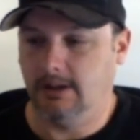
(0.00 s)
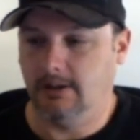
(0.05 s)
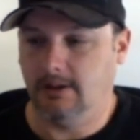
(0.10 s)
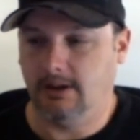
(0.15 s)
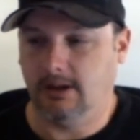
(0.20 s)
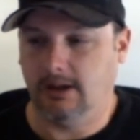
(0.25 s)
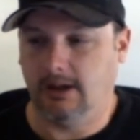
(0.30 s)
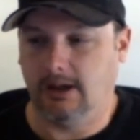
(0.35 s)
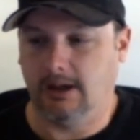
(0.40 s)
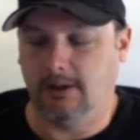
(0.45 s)

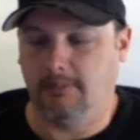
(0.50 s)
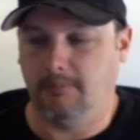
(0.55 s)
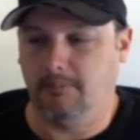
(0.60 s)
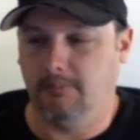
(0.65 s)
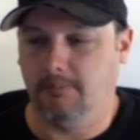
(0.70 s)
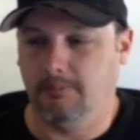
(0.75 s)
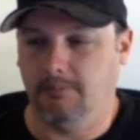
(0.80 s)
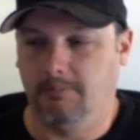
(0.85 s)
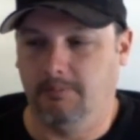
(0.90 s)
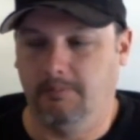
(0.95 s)
But
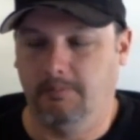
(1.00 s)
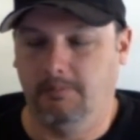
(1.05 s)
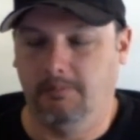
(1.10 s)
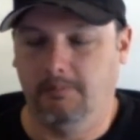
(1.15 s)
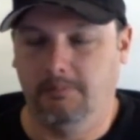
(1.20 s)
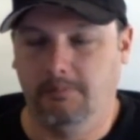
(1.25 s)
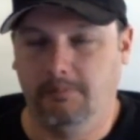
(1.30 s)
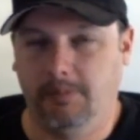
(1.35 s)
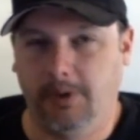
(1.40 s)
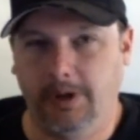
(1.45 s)

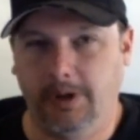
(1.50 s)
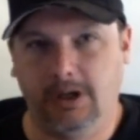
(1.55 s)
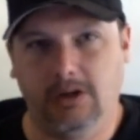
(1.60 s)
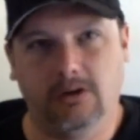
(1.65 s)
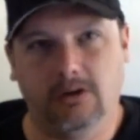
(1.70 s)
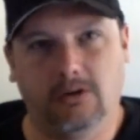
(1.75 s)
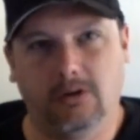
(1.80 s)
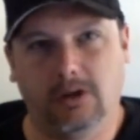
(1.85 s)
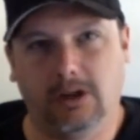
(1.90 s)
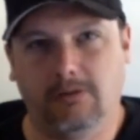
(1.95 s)

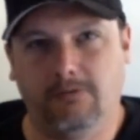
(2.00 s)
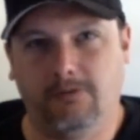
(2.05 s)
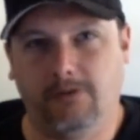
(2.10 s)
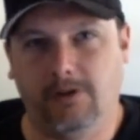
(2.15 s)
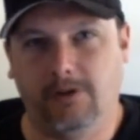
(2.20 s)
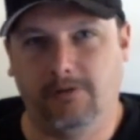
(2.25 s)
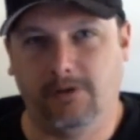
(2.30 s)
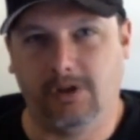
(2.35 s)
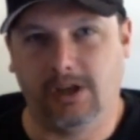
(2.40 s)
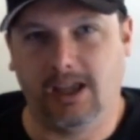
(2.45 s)

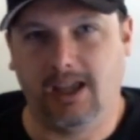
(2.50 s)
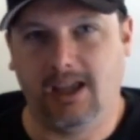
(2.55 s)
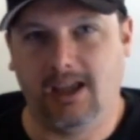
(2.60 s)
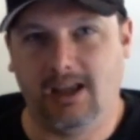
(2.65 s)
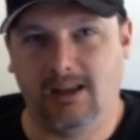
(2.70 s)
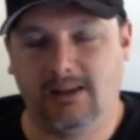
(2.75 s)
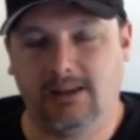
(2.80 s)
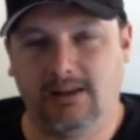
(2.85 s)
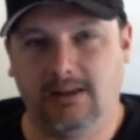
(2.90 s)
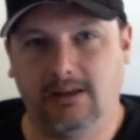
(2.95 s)
if you
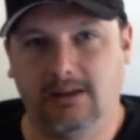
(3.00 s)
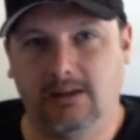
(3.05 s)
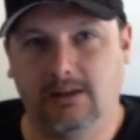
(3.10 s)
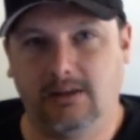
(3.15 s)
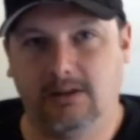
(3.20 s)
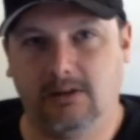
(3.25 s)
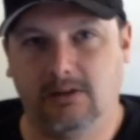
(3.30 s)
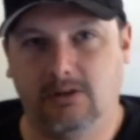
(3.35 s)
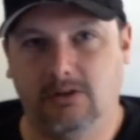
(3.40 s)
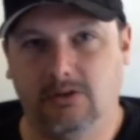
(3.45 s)
can't
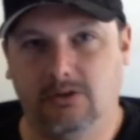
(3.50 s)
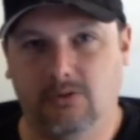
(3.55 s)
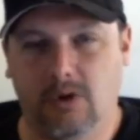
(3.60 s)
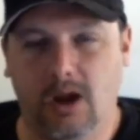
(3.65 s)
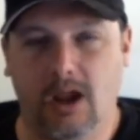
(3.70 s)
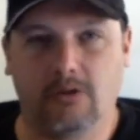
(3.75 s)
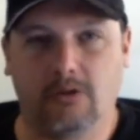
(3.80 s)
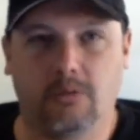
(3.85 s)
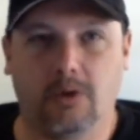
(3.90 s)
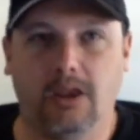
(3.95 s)

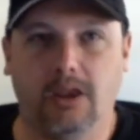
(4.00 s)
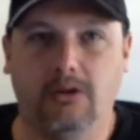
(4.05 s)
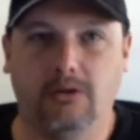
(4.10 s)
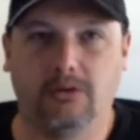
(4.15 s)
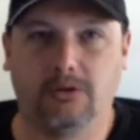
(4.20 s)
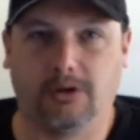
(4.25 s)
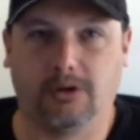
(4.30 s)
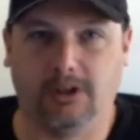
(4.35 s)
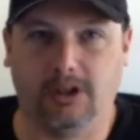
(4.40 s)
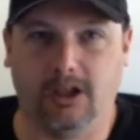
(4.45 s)
drag
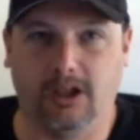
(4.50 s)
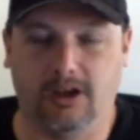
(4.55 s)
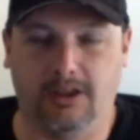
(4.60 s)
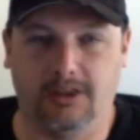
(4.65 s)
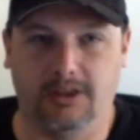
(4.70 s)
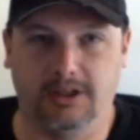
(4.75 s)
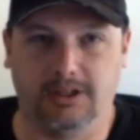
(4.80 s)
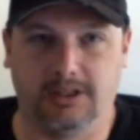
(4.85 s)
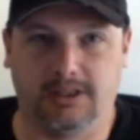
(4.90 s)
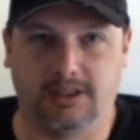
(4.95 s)
regularly on
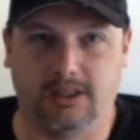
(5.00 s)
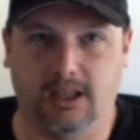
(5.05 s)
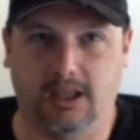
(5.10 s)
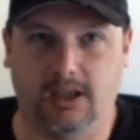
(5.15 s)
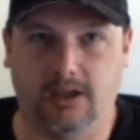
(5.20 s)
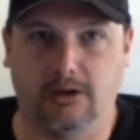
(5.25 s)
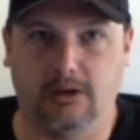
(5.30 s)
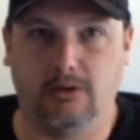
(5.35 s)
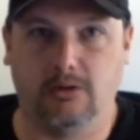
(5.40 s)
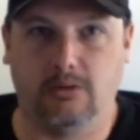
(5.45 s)
this
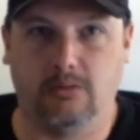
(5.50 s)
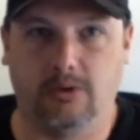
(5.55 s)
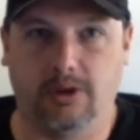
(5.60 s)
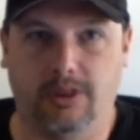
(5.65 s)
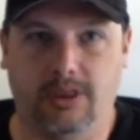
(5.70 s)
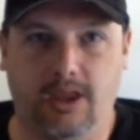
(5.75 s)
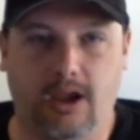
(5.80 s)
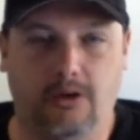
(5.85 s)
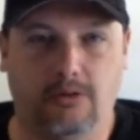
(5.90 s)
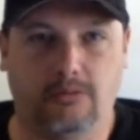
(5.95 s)
thing
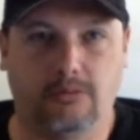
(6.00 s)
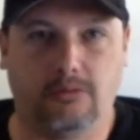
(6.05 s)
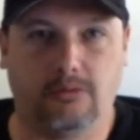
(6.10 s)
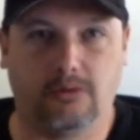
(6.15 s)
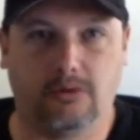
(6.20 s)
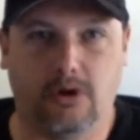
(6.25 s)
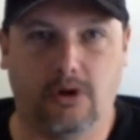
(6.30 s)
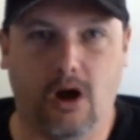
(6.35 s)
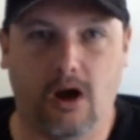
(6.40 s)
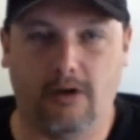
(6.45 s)
without
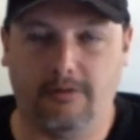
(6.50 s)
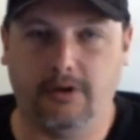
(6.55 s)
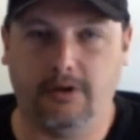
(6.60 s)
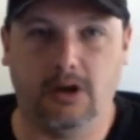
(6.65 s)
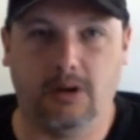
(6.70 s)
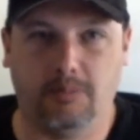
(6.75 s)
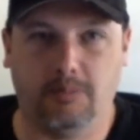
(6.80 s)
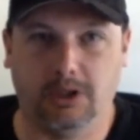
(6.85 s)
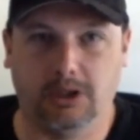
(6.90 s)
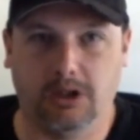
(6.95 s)
coughing
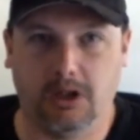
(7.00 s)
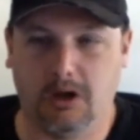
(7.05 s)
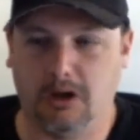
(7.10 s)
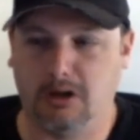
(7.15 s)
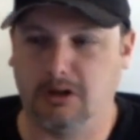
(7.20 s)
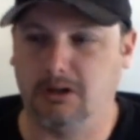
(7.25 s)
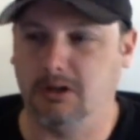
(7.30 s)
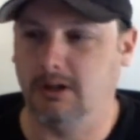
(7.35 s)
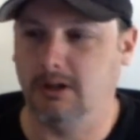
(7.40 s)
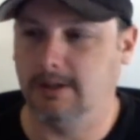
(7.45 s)
up a
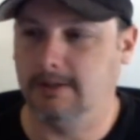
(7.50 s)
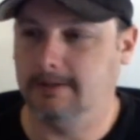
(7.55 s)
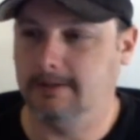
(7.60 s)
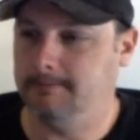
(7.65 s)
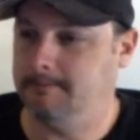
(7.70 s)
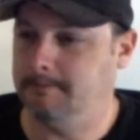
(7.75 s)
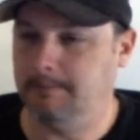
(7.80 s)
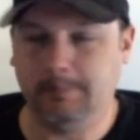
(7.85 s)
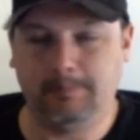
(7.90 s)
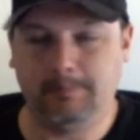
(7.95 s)
lung,
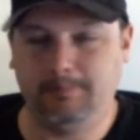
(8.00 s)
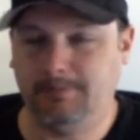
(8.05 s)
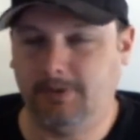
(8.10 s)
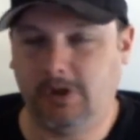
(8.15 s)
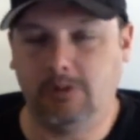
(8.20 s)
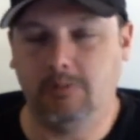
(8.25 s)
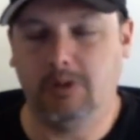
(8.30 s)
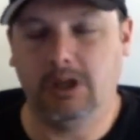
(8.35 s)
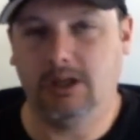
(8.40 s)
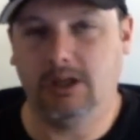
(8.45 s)

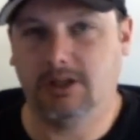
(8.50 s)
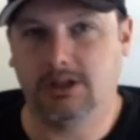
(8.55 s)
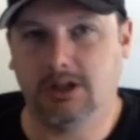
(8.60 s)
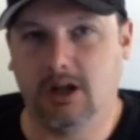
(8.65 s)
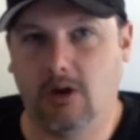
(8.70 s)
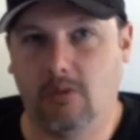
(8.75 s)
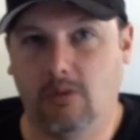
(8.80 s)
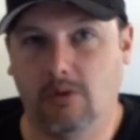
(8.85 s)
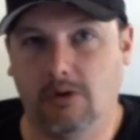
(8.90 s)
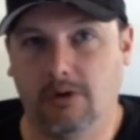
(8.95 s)
to me it's
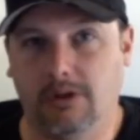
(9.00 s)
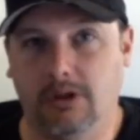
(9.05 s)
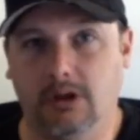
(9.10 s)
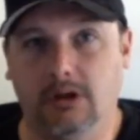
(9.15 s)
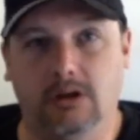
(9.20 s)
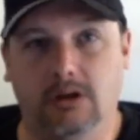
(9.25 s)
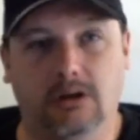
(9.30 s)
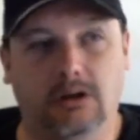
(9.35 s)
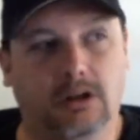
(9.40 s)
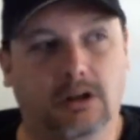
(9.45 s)
not worth it.
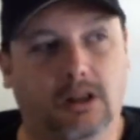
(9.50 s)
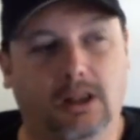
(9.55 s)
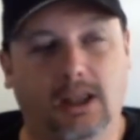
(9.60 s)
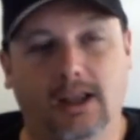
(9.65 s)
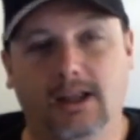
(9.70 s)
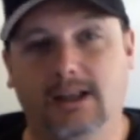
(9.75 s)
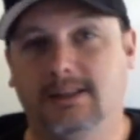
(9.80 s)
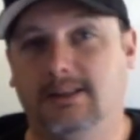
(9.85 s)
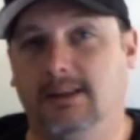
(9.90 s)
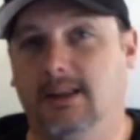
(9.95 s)
Now,
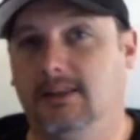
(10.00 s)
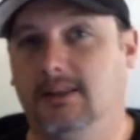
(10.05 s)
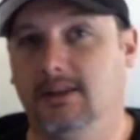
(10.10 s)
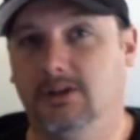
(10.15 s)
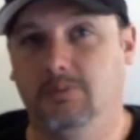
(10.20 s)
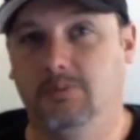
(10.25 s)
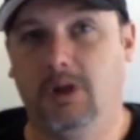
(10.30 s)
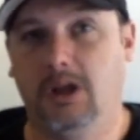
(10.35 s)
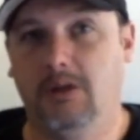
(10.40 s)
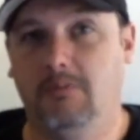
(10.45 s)
like I said,
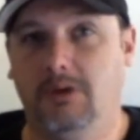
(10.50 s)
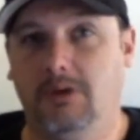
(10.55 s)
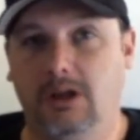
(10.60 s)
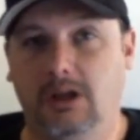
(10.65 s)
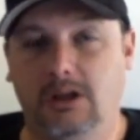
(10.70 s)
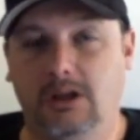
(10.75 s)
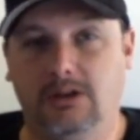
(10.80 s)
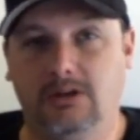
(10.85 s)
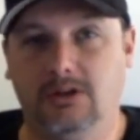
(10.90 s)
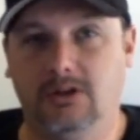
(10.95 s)
this may
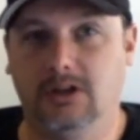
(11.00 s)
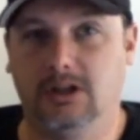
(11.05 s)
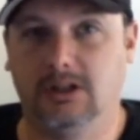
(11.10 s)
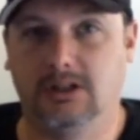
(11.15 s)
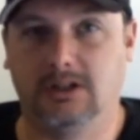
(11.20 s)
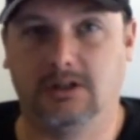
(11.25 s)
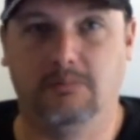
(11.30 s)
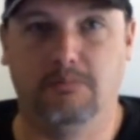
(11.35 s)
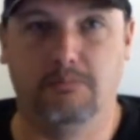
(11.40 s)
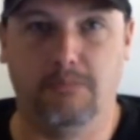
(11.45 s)
be
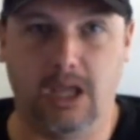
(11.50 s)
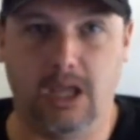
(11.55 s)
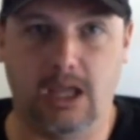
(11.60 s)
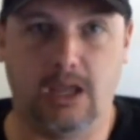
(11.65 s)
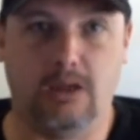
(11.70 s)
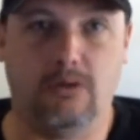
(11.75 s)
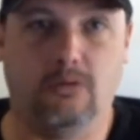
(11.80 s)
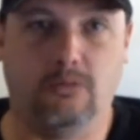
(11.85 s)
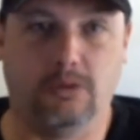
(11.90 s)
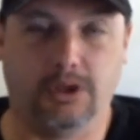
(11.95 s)
just
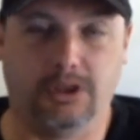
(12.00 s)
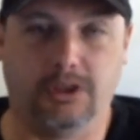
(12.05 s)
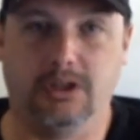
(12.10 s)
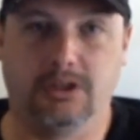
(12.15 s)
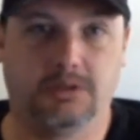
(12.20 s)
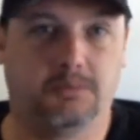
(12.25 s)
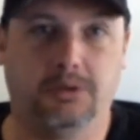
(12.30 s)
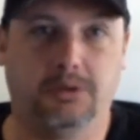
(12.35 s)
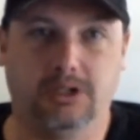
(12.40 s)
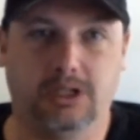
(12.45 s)
me with
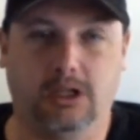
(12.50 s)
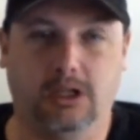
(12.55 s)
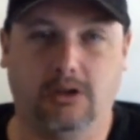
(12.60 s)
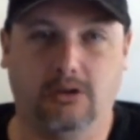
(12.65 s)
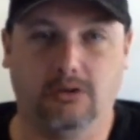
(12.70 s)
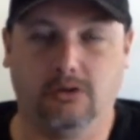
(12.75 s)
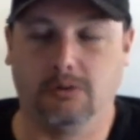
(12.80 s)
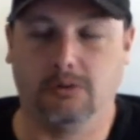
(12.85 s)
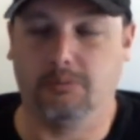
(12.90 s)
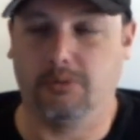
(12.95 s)
this
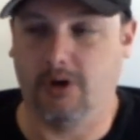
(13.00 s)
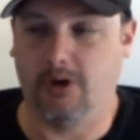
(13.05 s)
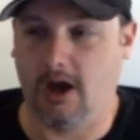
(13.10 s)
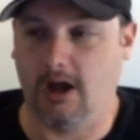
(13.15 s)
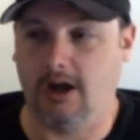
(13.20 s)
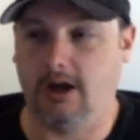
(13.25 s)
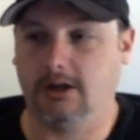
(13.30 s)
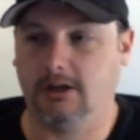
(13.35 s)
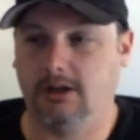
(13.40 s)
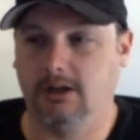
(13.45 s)
particular
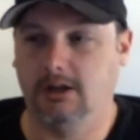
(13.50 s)
product,